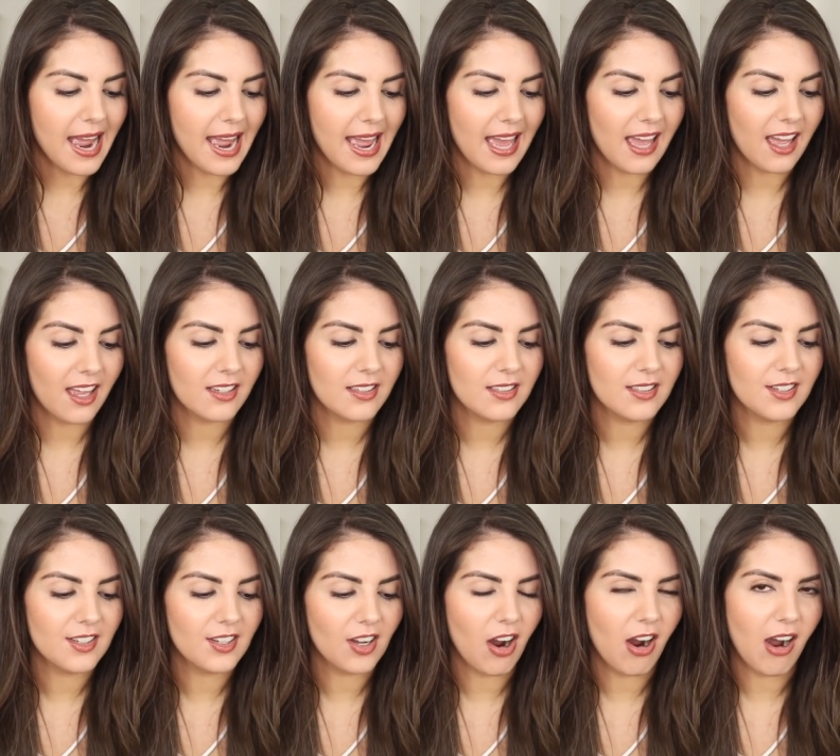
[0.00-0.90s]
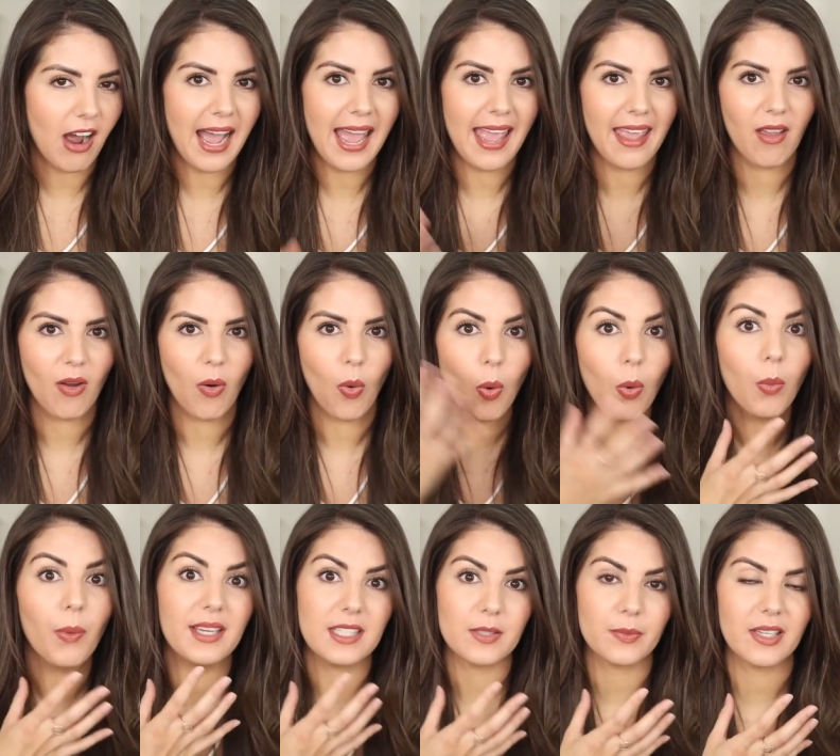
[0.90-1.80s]
And I
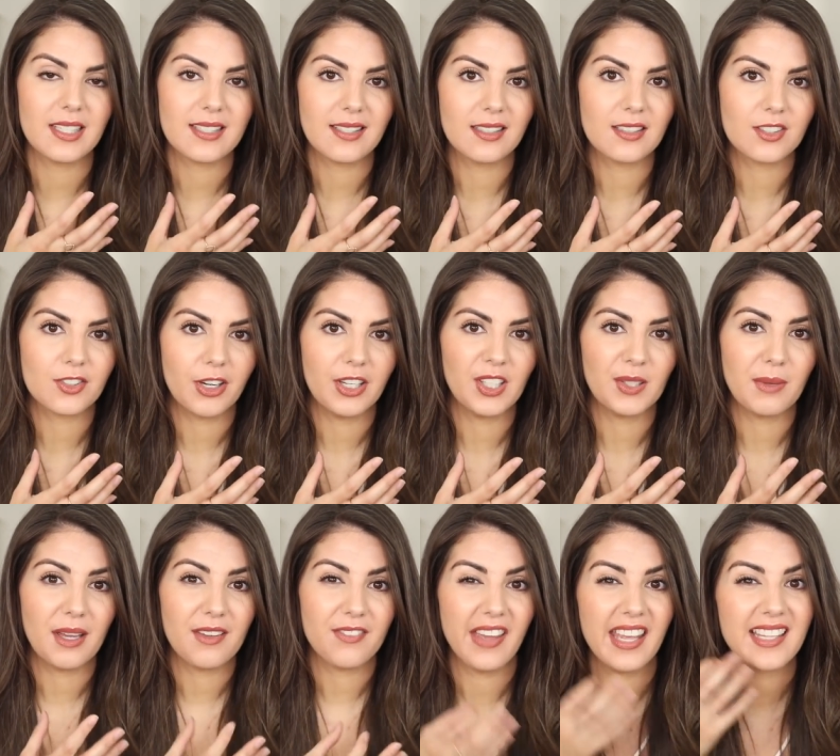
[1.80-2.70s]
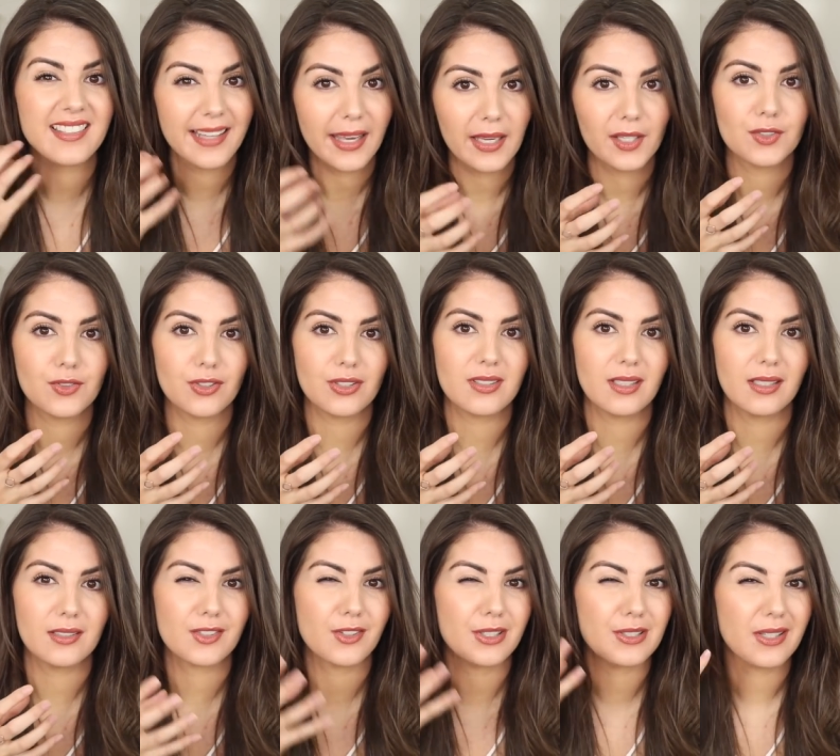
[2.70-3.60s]
always wear sunscreen on my face, extra
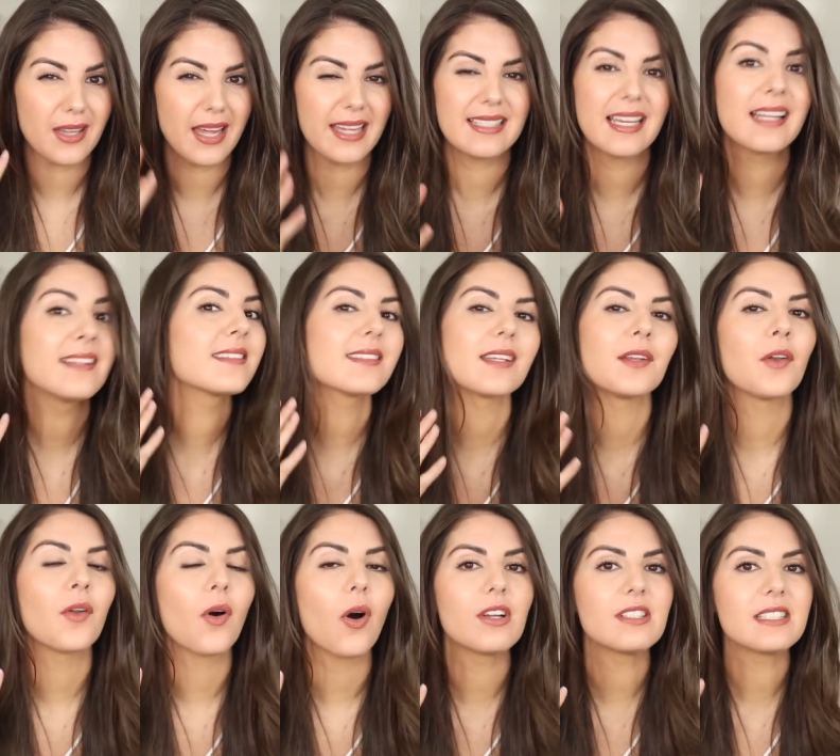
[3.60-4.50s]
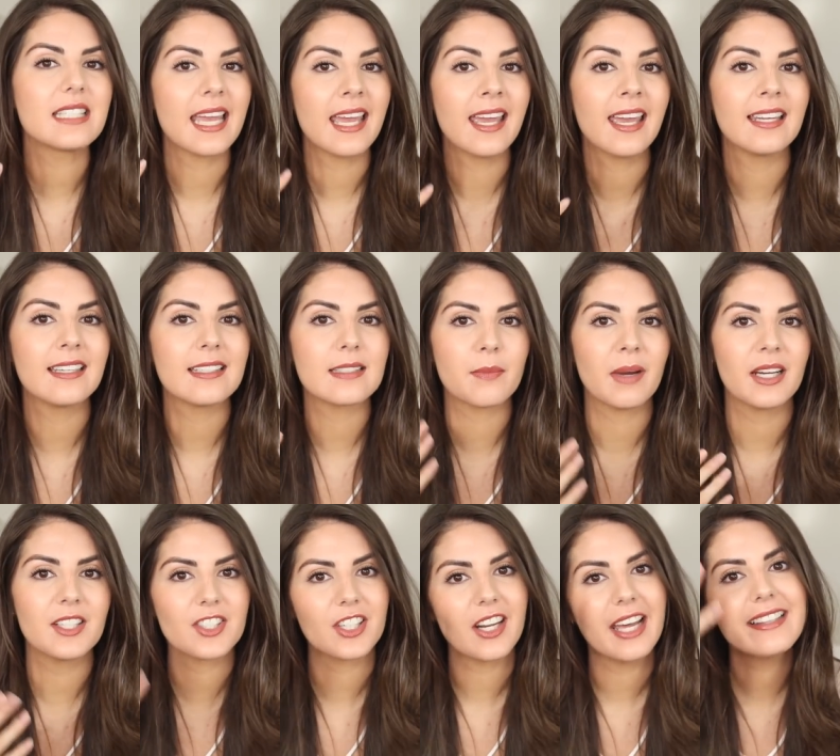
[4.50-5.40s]
sunscreen, so that tends to not tan as
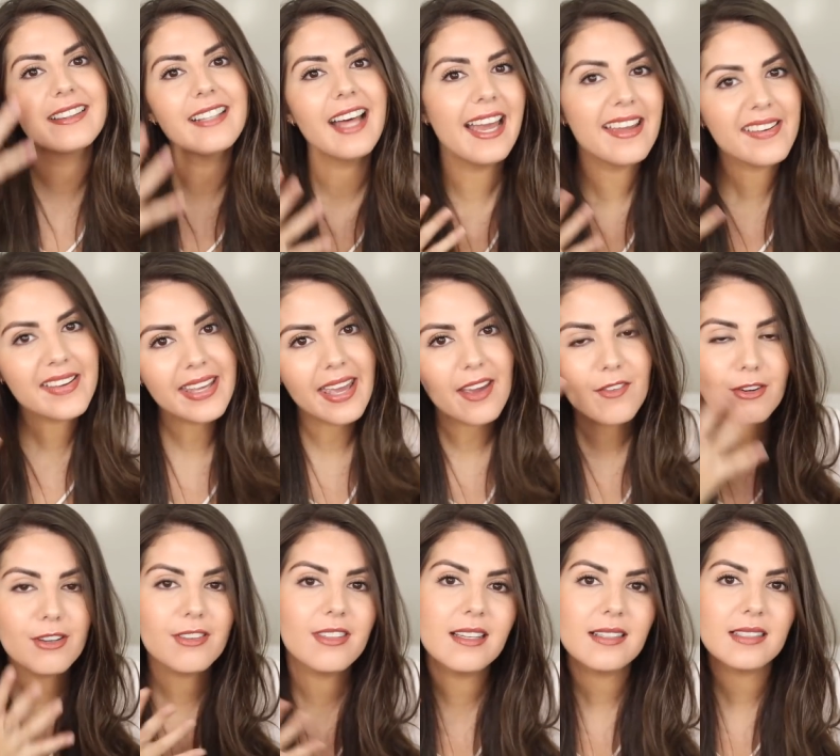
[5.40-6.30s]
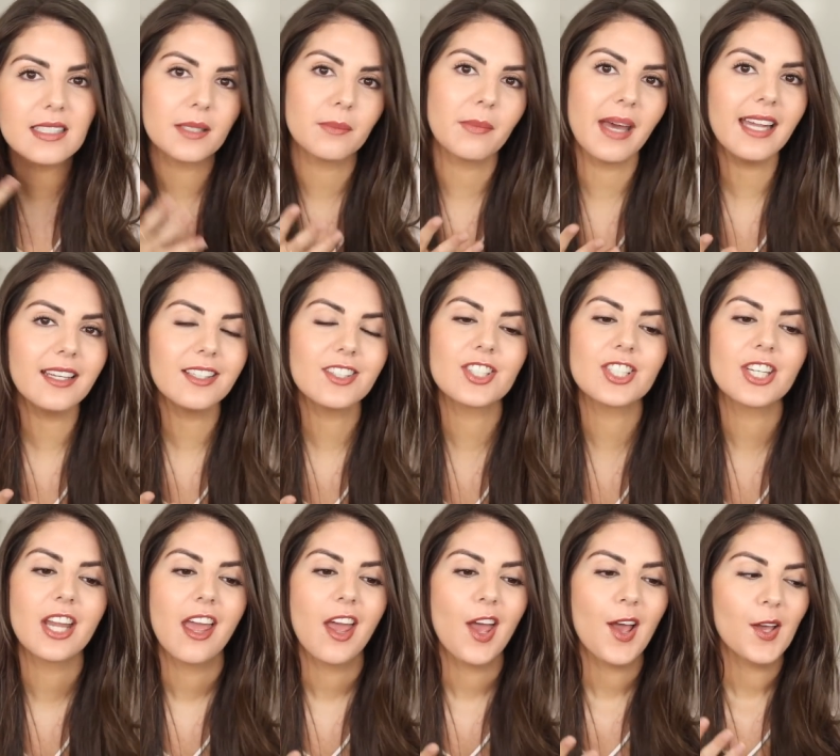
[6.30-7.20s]
much, and I like everything to
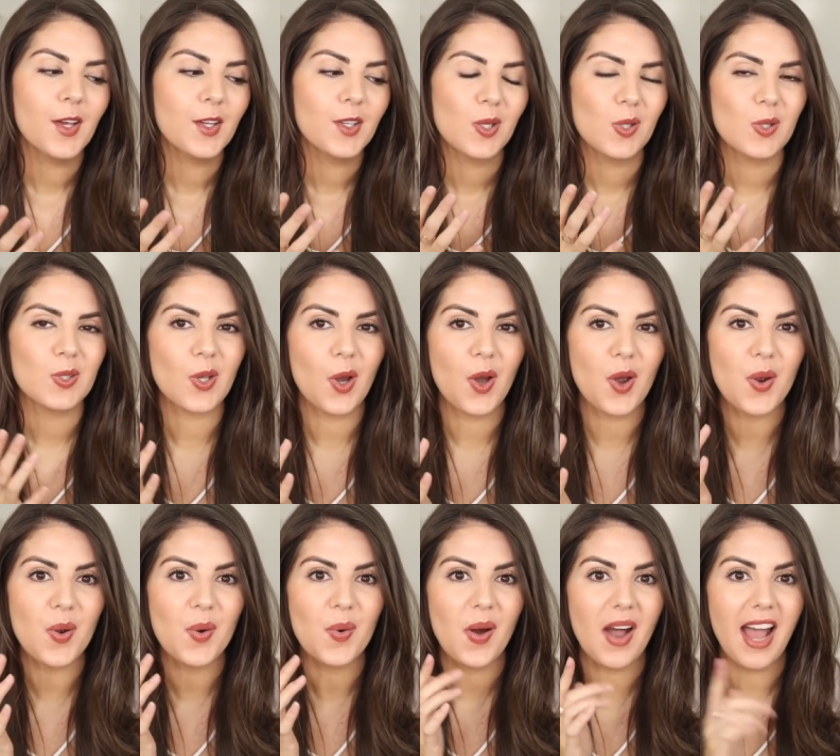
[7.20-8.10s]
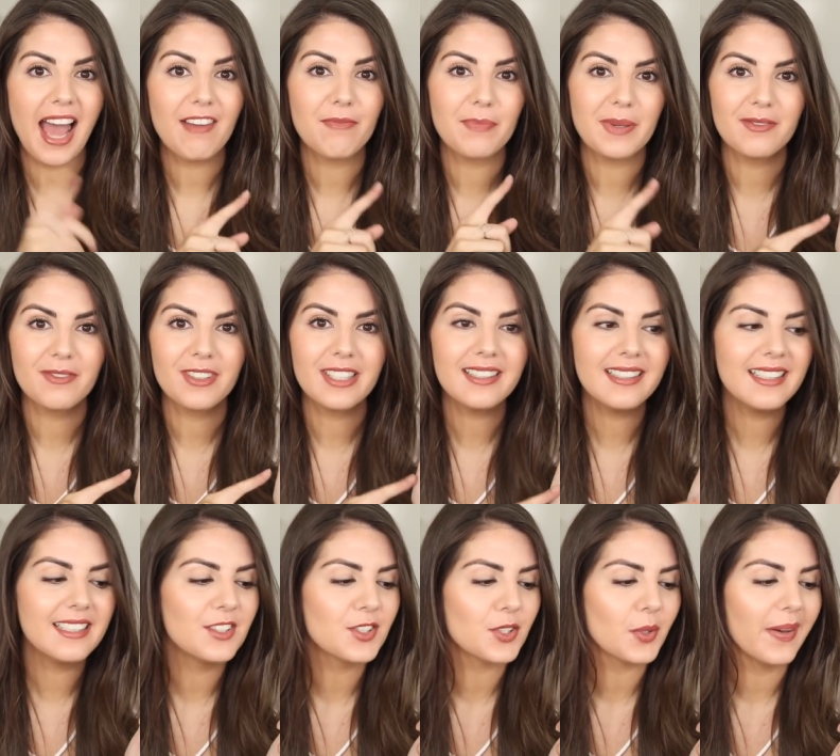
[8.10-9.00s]
match. So I have been
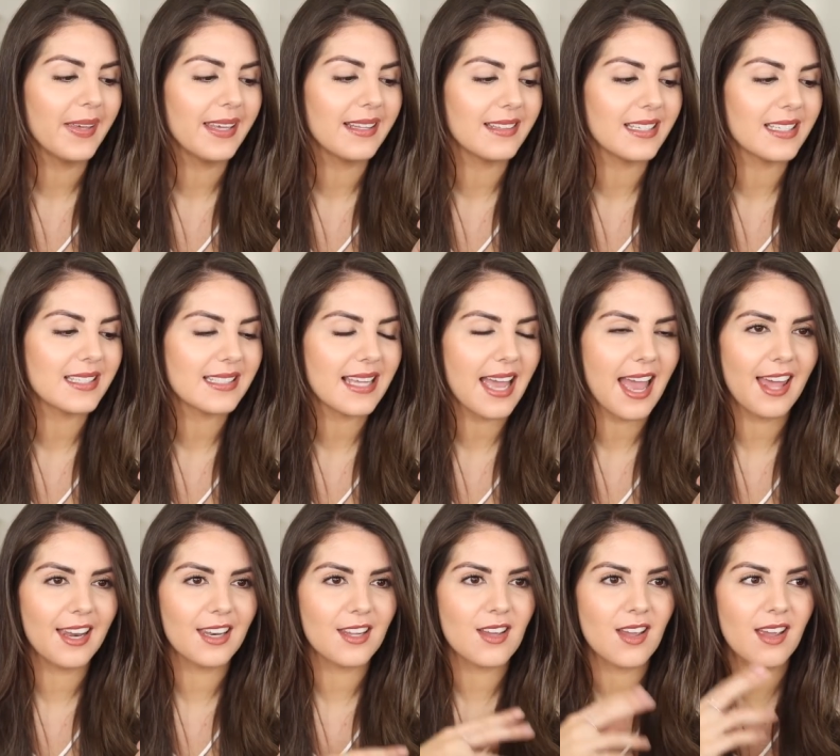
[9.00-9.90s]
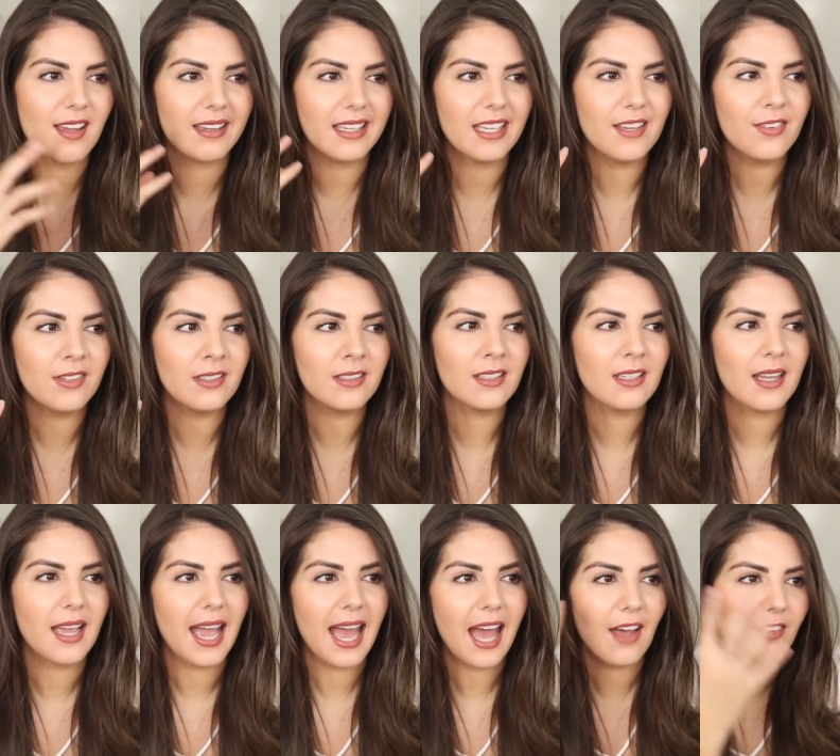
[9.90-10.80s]
really enjoying this, and
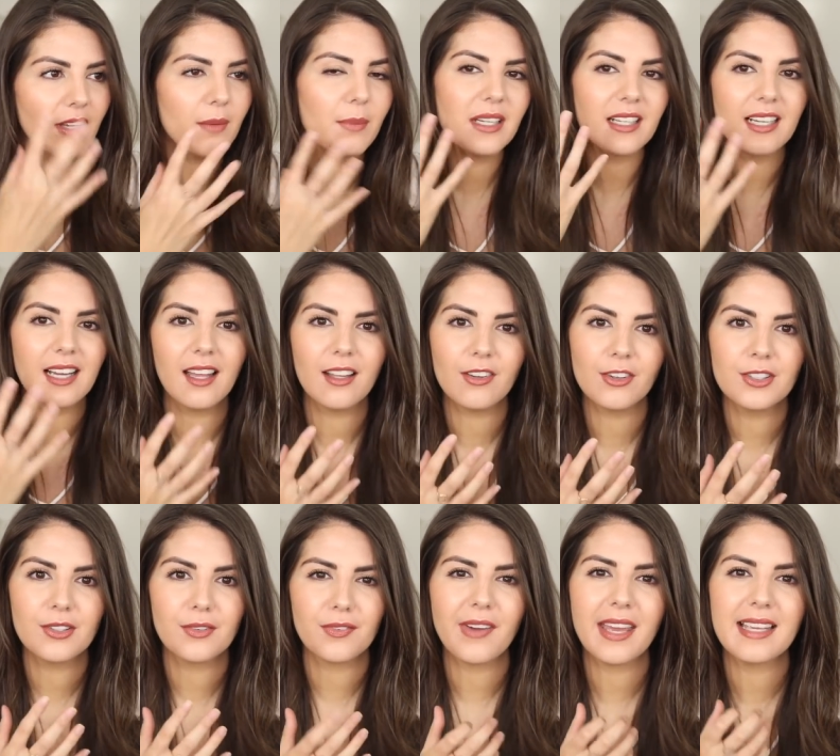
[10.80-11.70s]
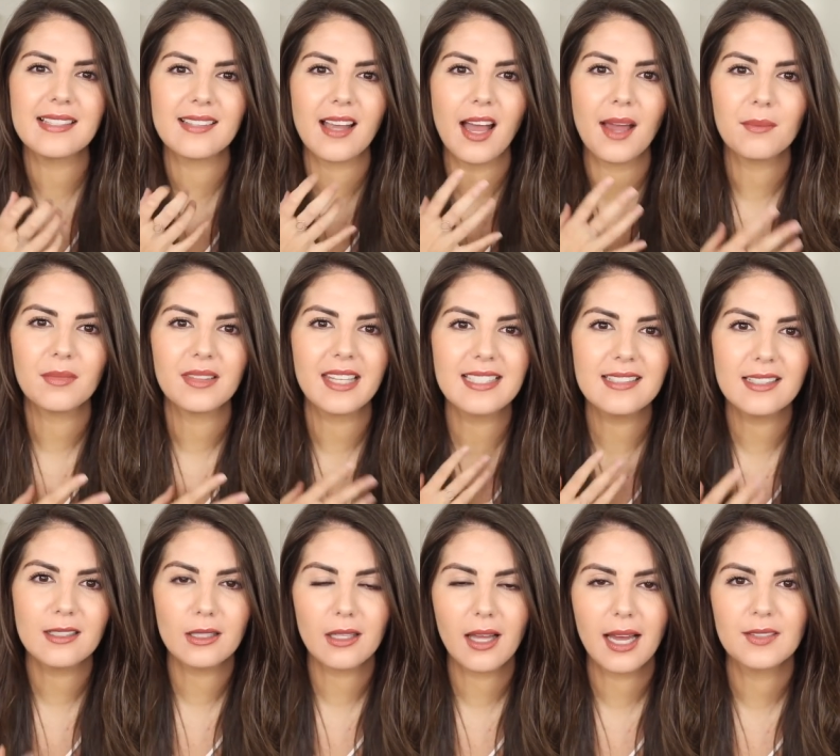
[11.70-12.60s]
even having a bit of color on your face, I'm
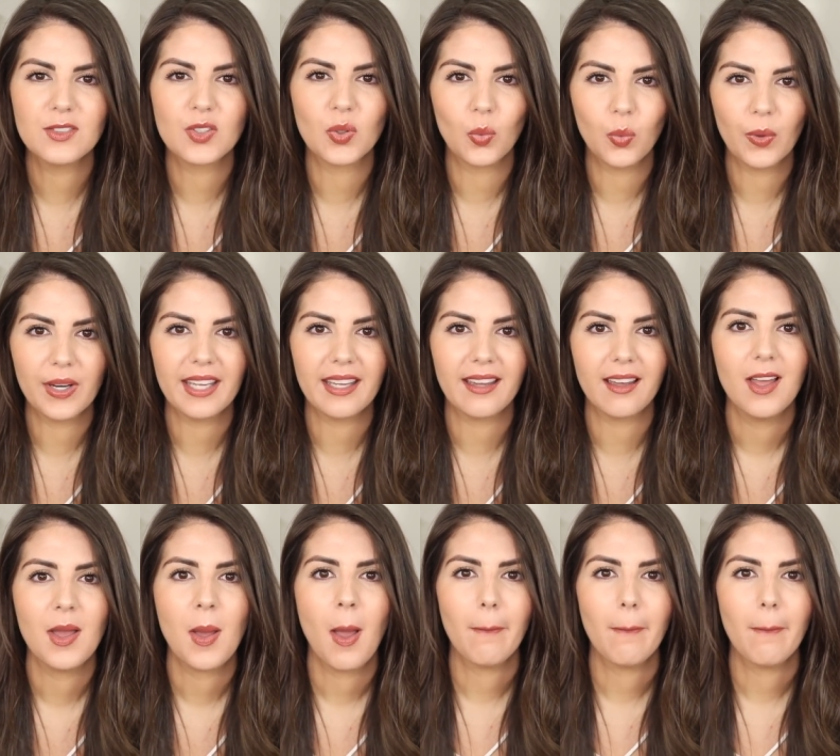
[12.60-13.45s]
less inclined to wear